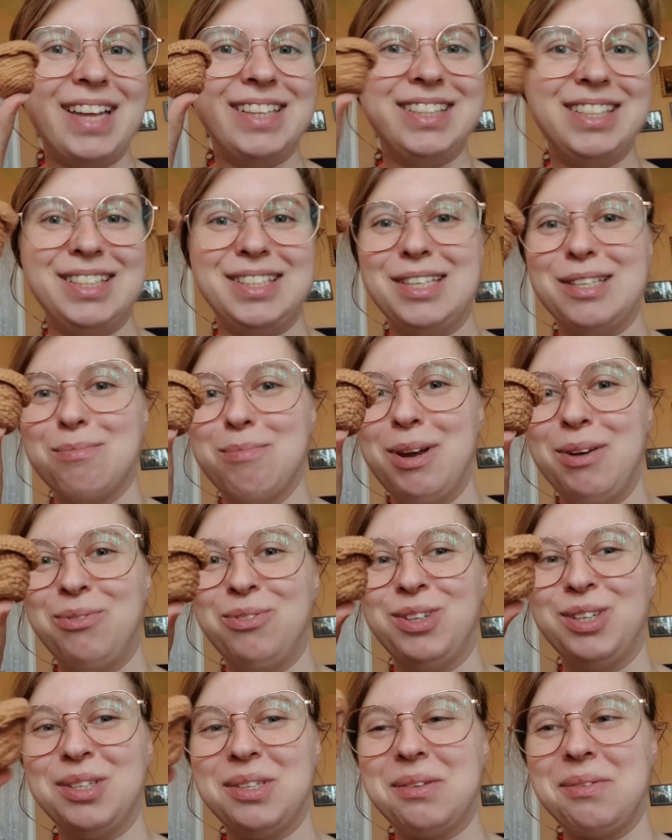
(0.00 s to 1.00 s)
this is my
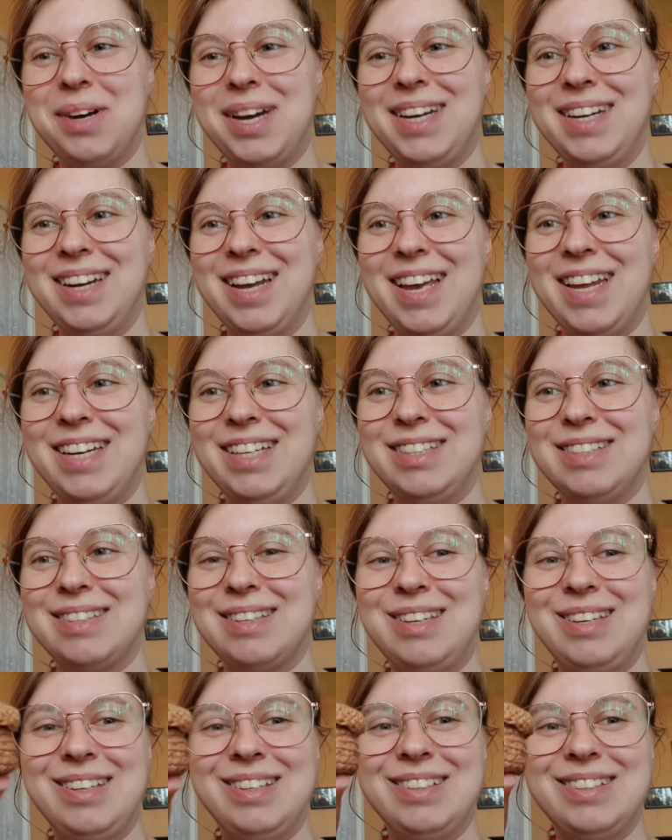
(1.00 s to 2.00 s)
first one and it's
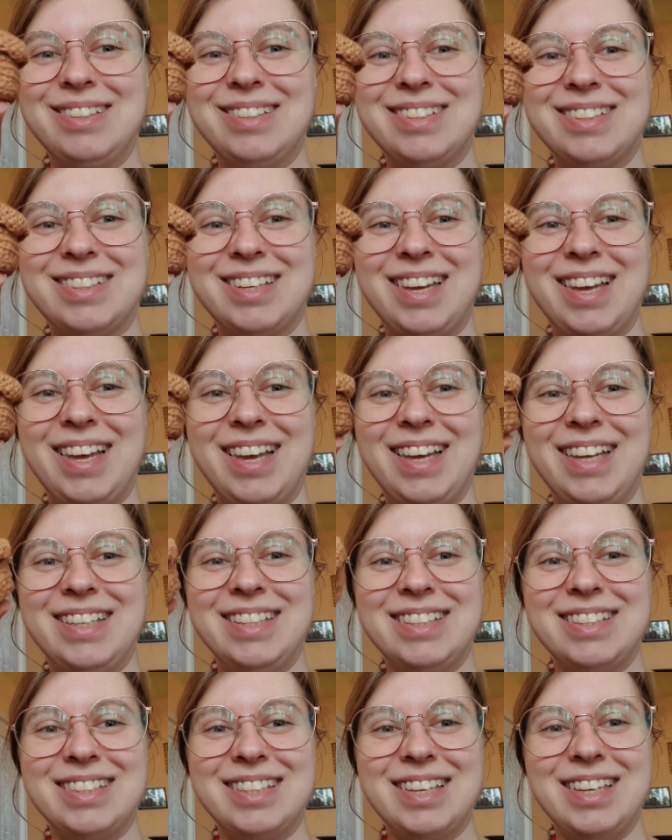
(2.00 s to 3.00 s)
cute
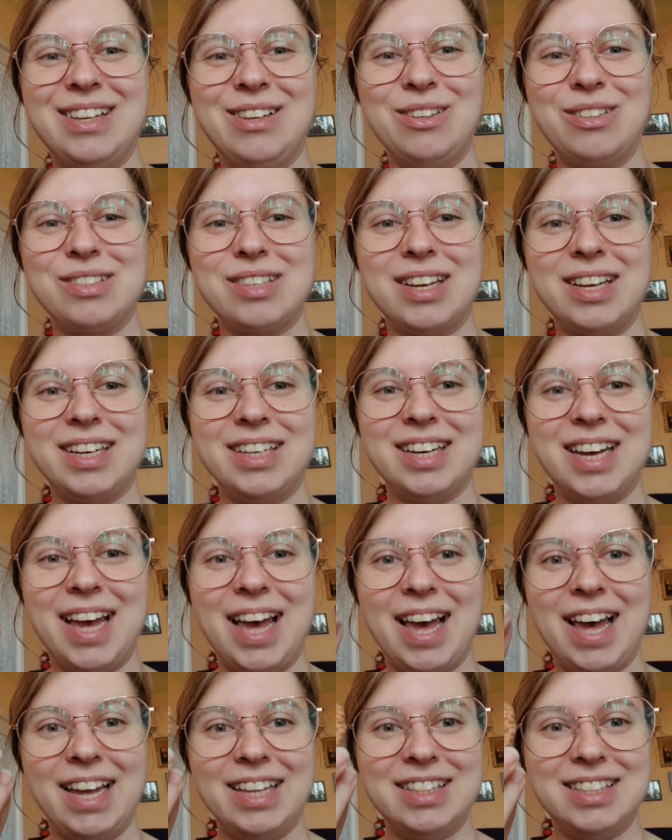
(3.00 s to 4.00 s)
and it looks like a
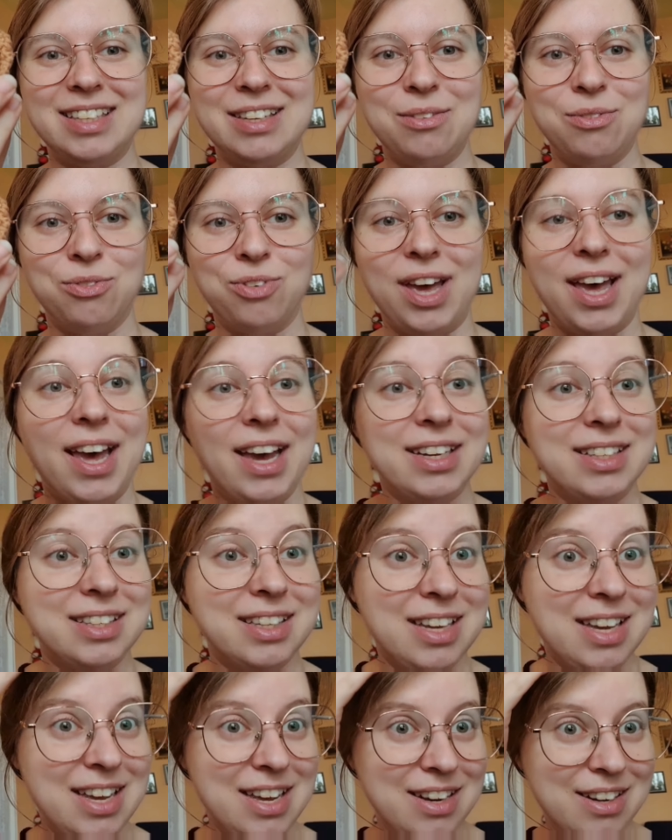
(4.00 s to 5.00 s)
hat. In fact,
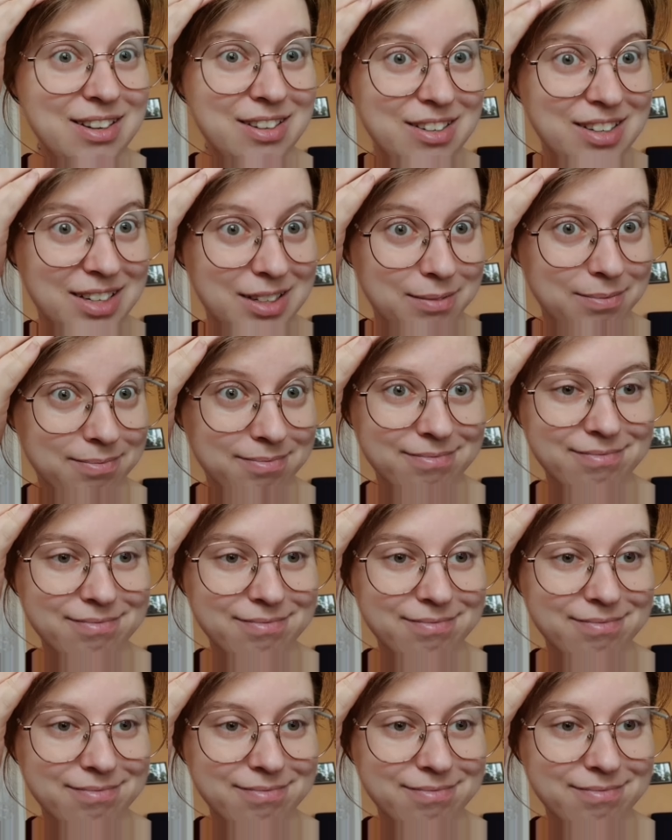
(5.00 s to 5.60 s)
look,